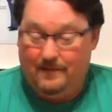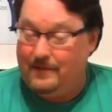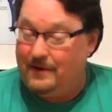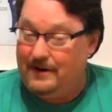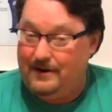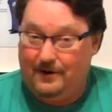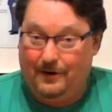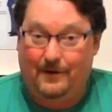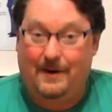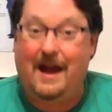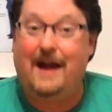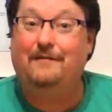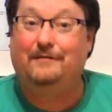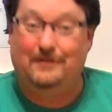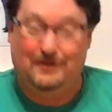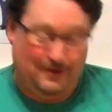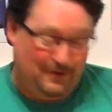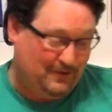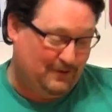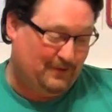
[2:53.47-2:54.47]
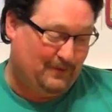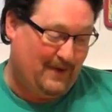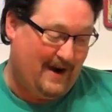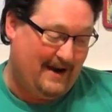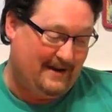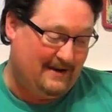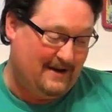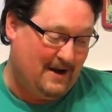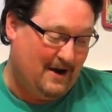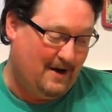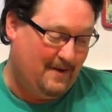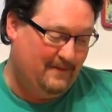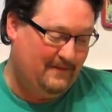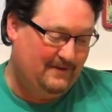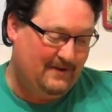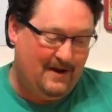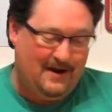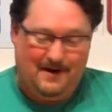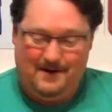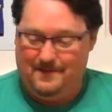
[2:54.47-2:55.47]
But you don't have to use the red
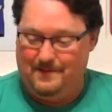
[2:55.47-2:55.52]
nubs,